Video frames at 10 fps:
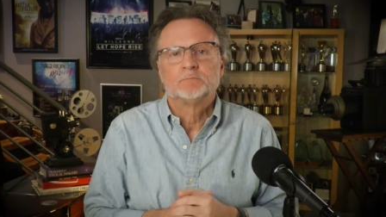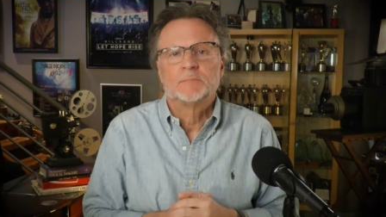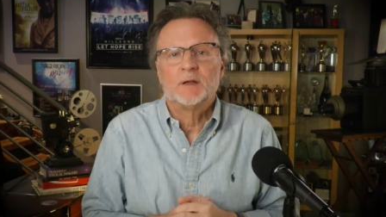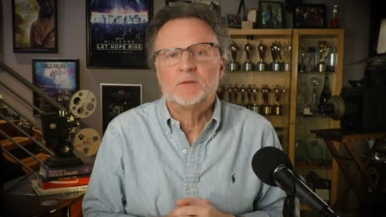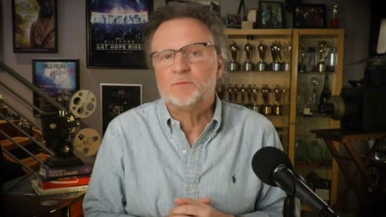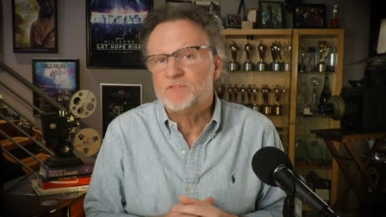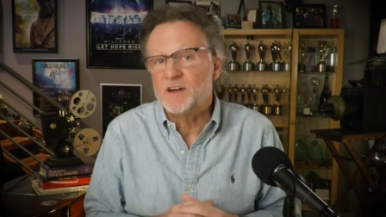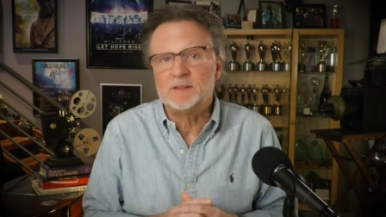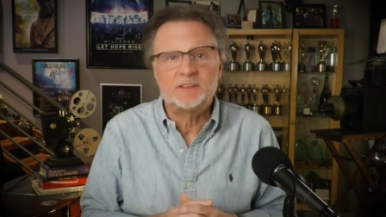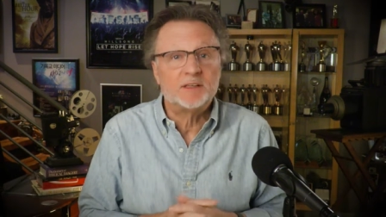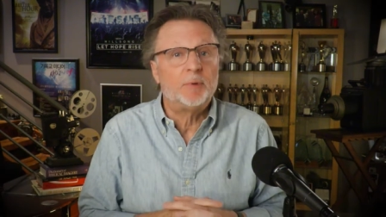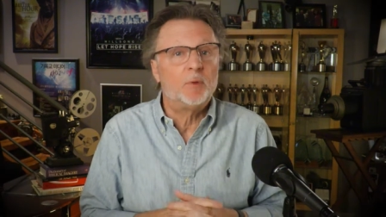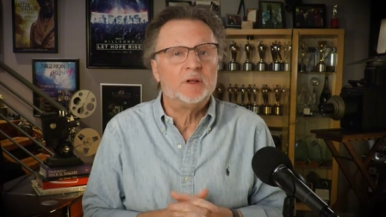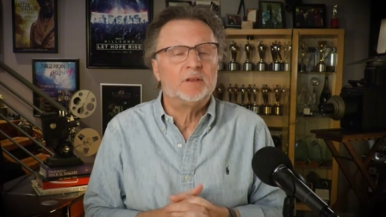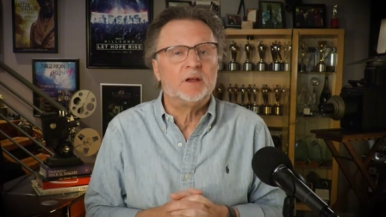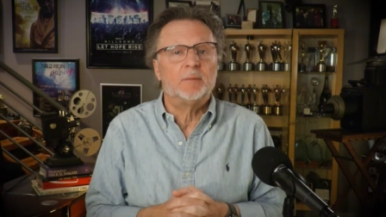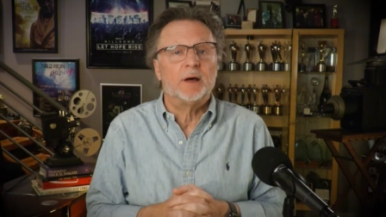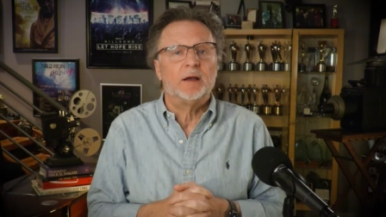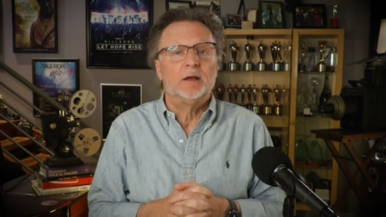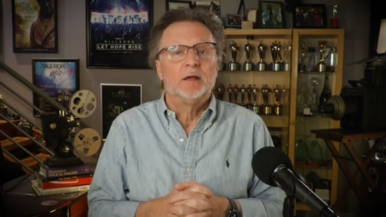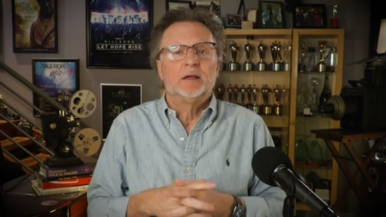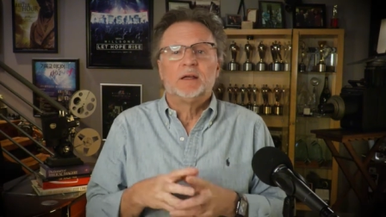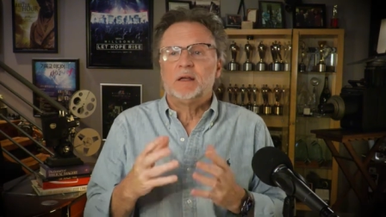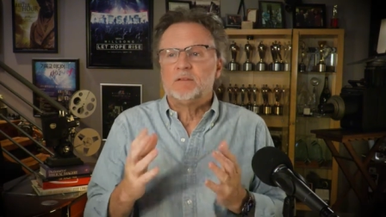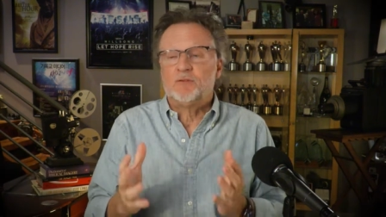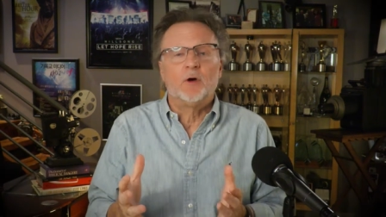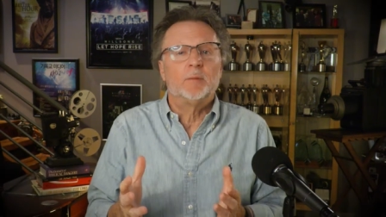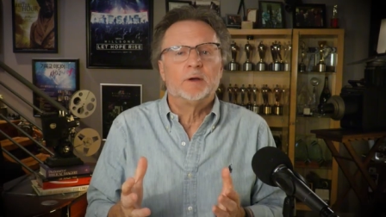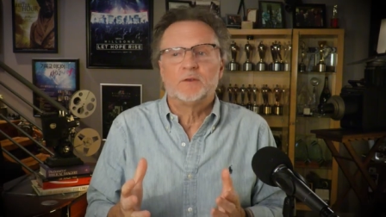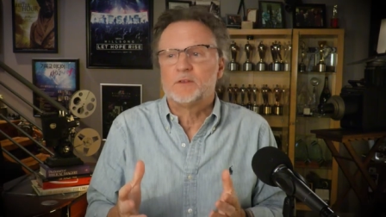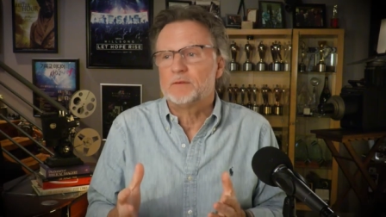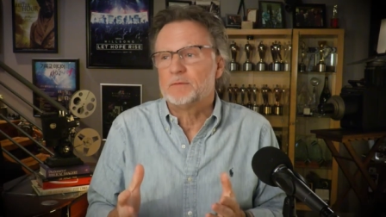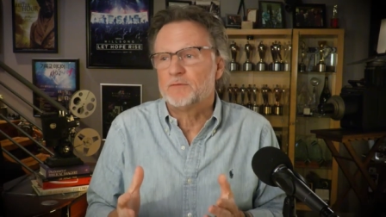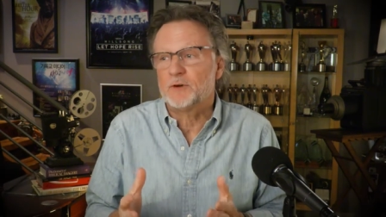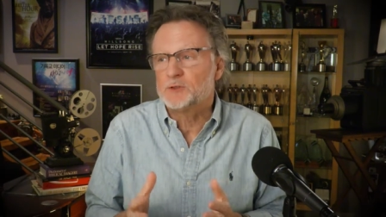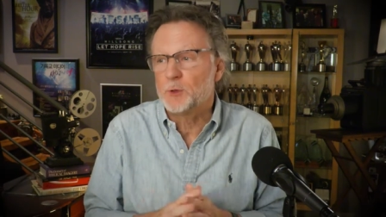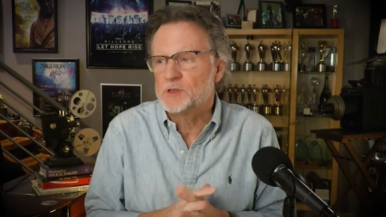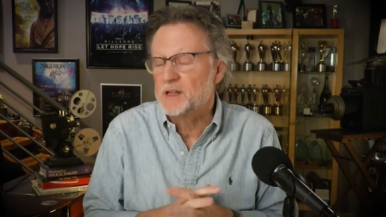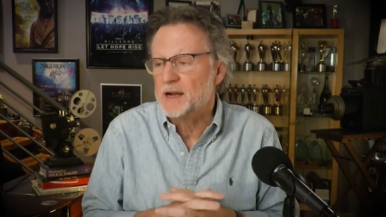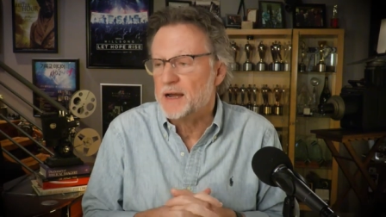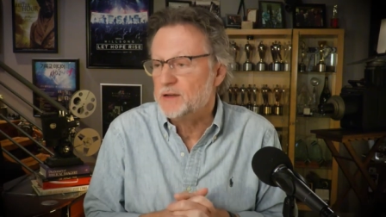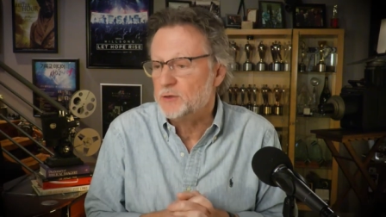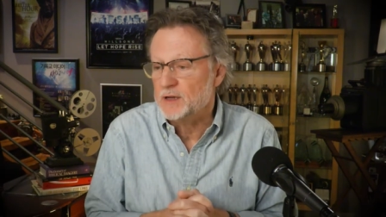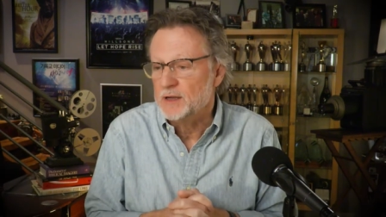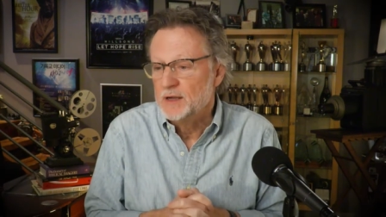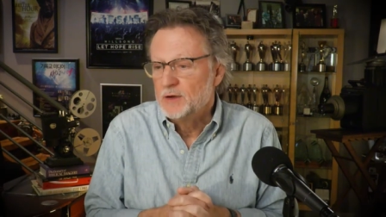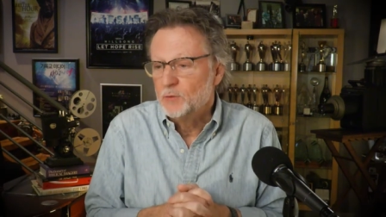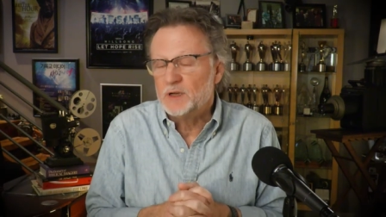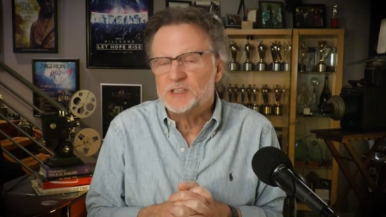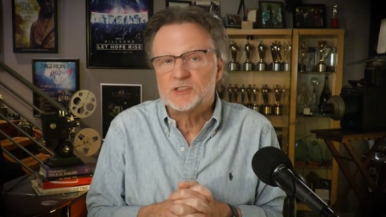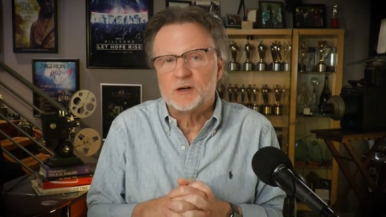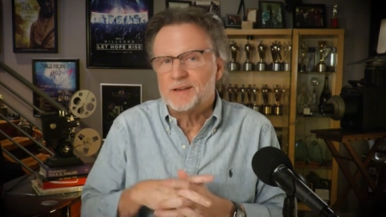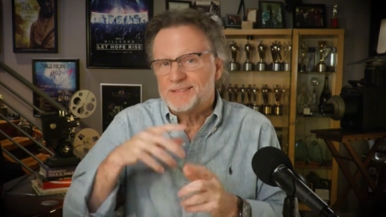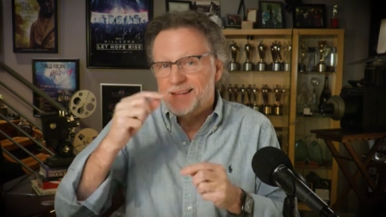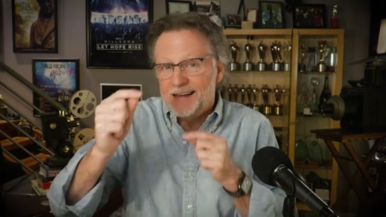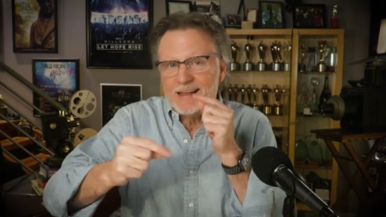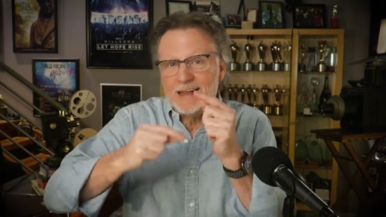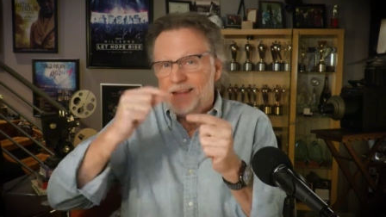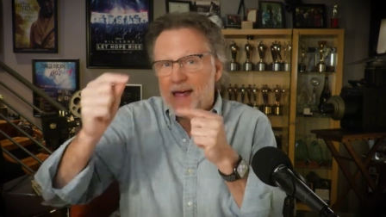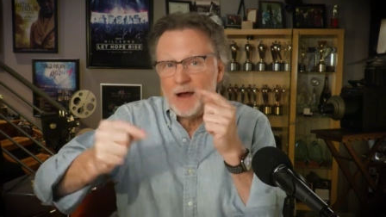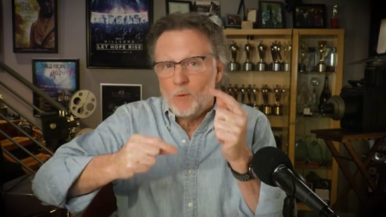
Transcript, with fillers: It's fairly simple when you think about it. Ken Foreman was the first person that I knew that really started thinking in that